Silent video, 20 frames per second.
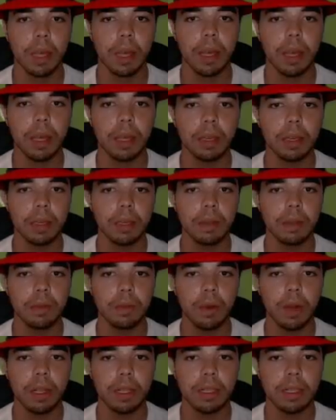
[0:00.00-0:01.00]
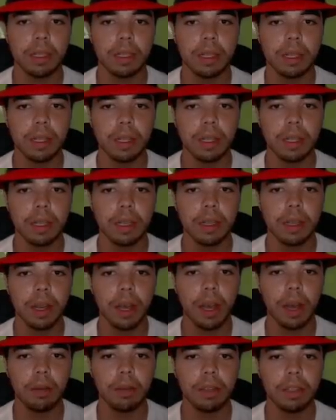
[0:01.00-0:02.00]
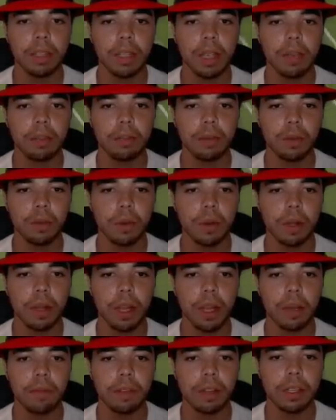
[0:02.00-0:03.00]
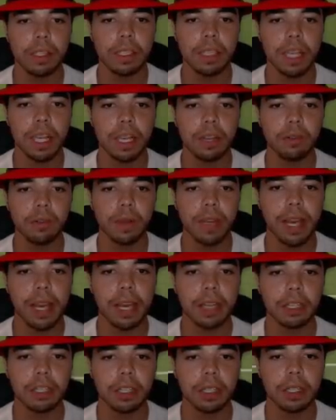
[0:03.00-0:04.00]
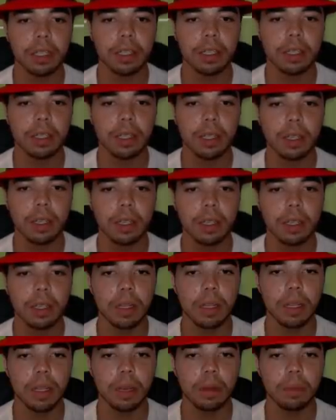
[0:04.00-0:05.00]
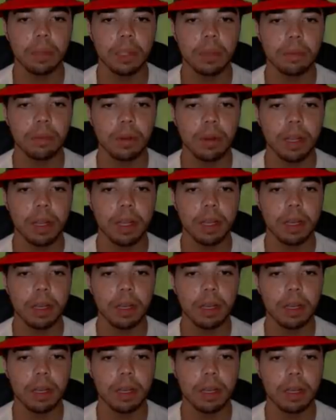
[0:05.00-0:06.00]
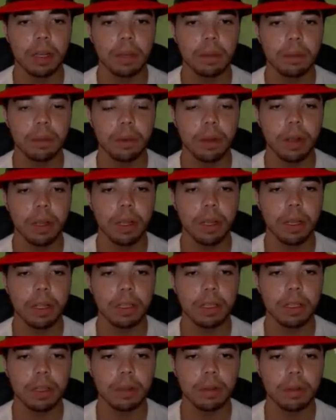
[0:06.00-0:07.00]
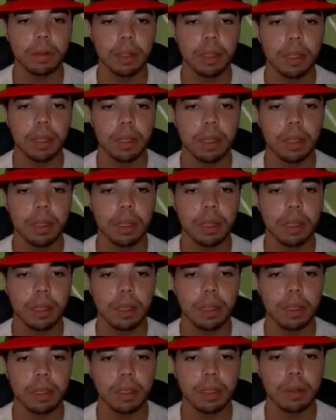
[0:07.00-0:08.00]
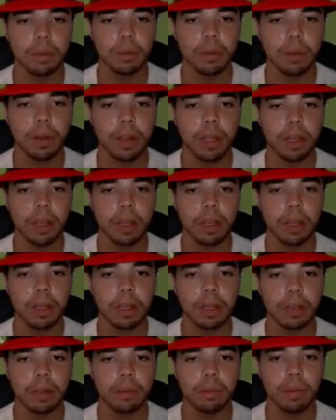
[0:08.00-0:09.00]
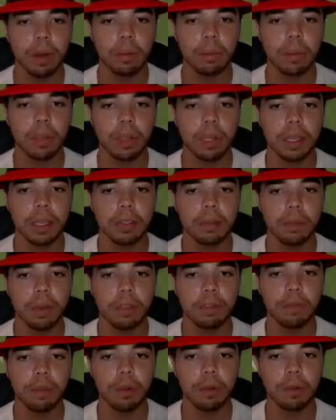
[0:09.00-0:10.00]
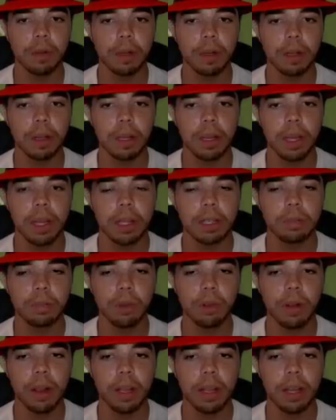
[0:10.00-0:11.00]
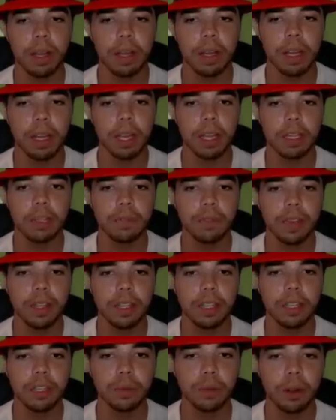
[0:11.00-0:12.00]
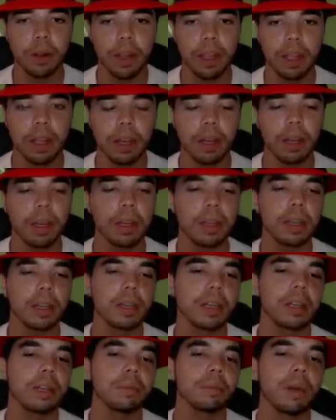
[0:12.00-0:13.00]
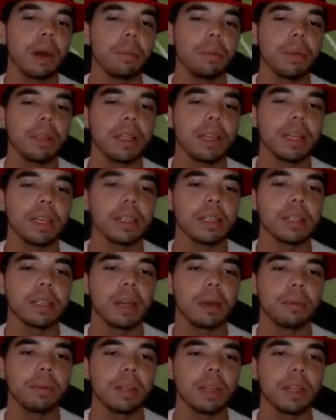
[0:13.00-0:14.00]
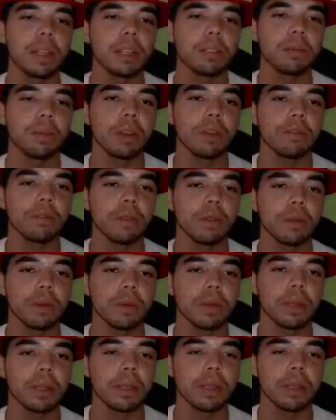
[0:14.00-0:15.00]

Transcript: Hey, what? How does everyone have insane reactions? Comes to Marega. Marega, still with it. Still Marega. Bumbling his way forward. It's Marega. It's vintage Marega. Bumbling and stumbling his way forward.